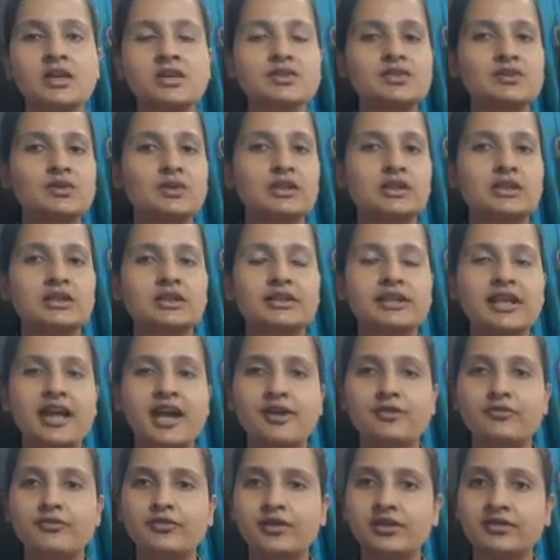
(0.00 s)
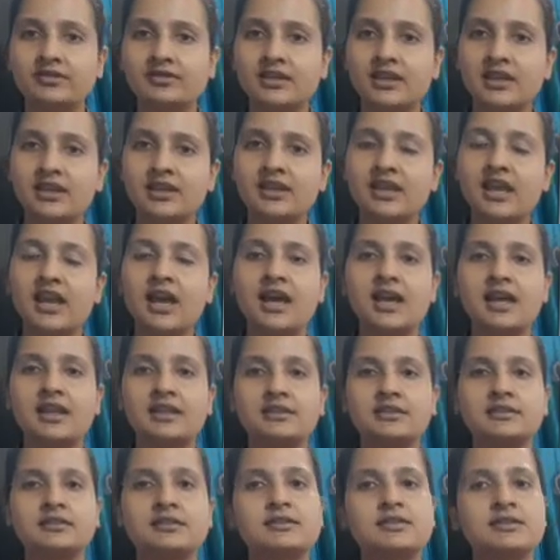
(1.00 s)
So learn everything,
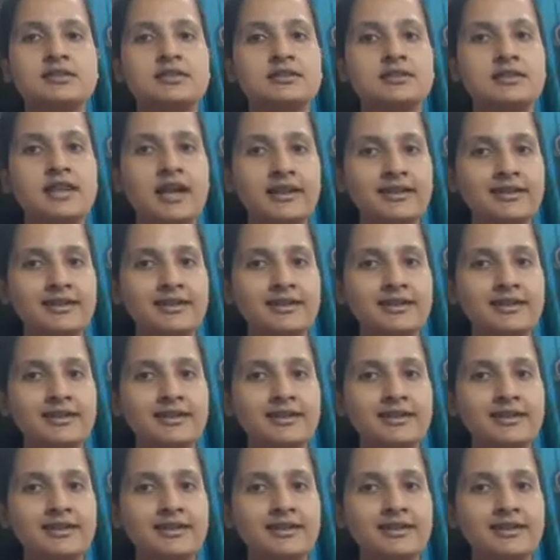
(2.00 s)
and then